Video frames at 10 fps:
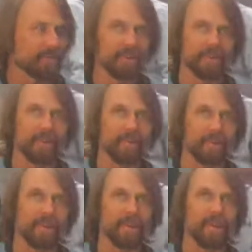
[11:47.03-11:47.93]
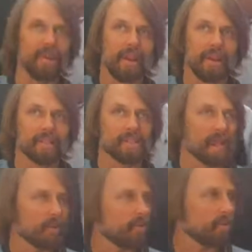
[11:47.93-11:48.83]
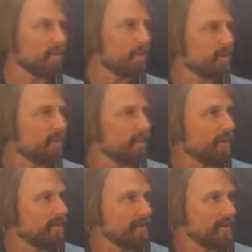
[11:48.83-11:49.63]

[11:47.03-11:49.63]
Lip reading: to, be in a cycle of